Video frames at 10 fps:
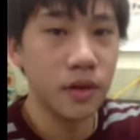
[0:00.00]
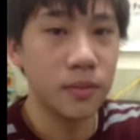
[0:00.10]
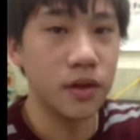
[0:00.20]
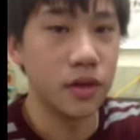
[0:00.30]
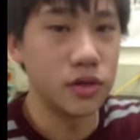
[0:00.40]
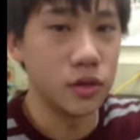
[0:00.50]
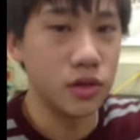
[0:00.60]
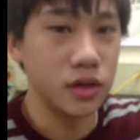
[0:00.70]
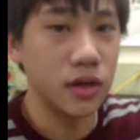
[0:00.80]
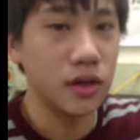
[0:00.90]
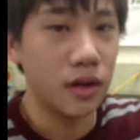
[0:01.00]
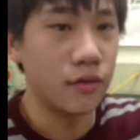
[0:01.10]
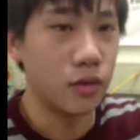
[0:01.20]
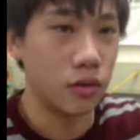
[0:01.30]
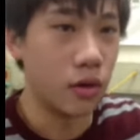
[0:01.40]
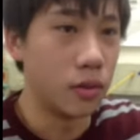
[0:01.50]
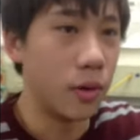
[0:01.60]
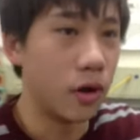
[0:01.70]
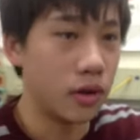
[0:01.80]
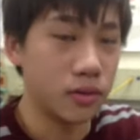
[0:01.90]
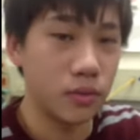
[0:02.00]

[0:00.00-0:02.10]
because usually if you throw a ball